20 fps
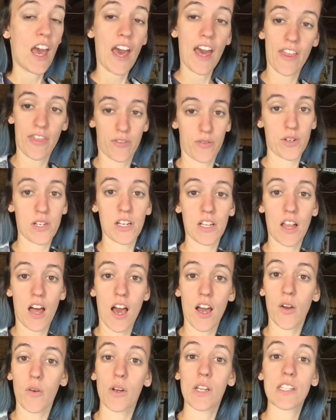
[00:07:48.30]
at 3
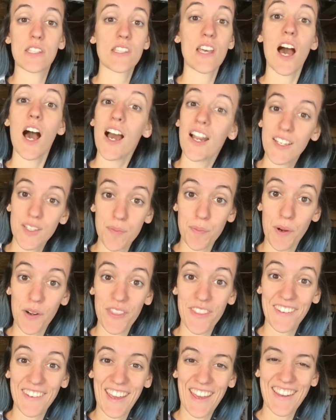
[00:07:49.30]
o'clock when it's the hottest part
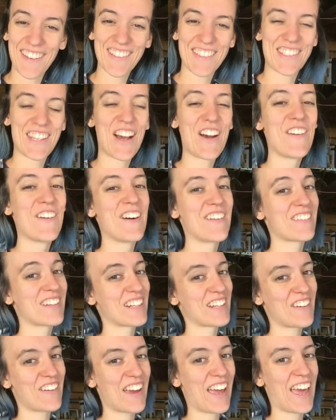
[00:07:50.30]
of the day, so I'm
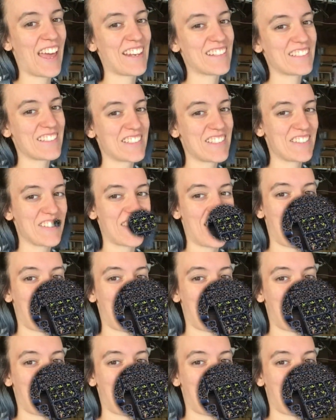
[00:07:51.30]
gonna go ahead and do